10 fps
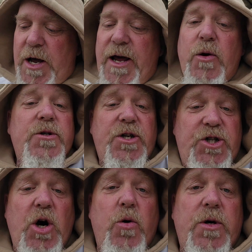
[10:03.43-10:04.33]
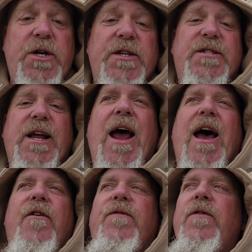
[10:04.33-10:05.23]
it was a joke to the
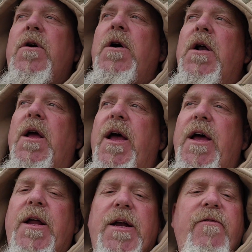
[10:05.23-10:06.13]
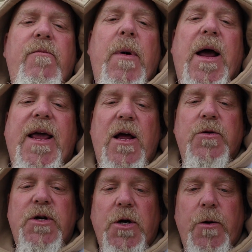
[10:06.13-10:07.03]
staff And even my
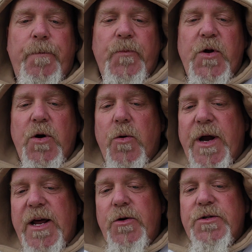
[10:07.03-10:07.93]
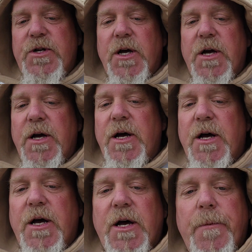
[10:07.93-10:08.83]
counselor, they used
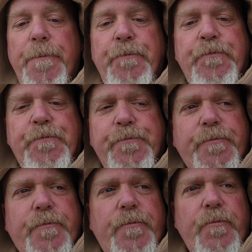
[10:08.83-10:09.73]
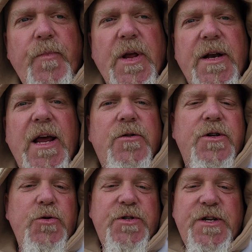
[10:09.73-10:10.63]
to
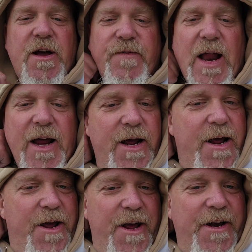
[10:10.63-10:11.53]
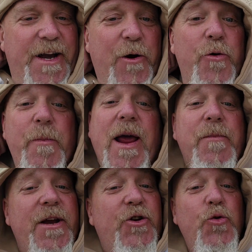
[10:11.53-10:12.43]
do stuff like they would make
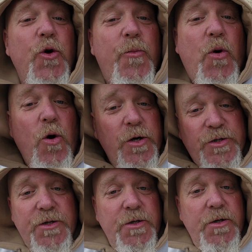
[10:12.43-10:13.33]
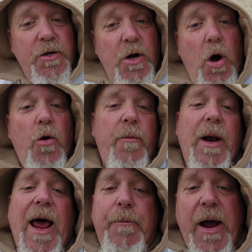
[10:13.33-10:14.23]
me do reports on the
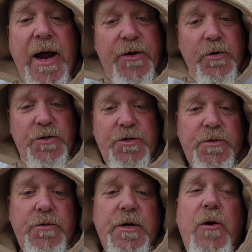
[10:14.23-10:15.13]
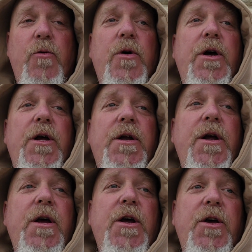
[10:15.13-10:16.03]
Black Panthers. They would,
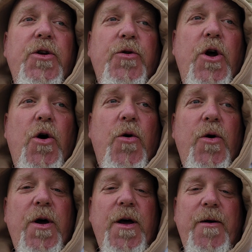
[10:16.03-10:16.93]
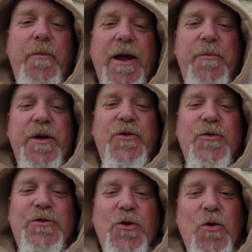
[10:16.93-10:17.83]
you know, make me do
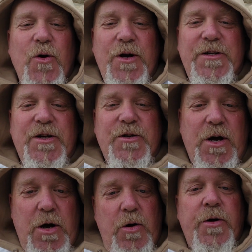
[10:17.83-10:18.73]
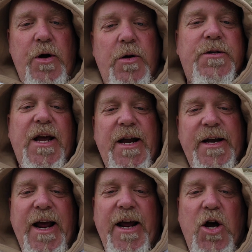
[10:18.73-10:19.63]
stories on San
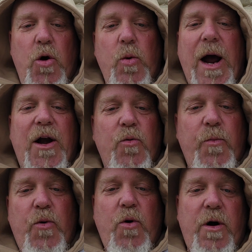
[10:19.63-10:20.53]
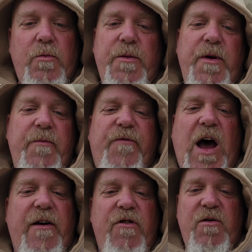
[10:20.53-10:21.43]
Diego, write a report,
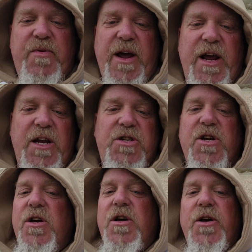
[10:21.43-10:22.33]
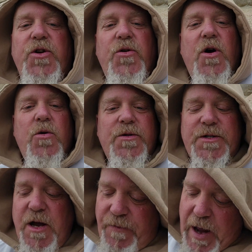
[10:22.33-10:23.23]
500 page,
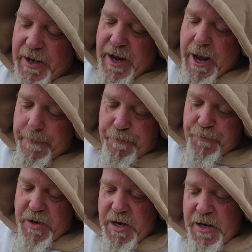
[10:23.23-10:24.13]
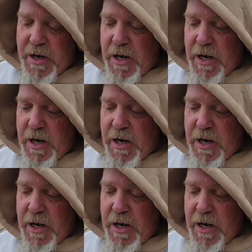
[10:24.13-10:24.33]
stuff like that. And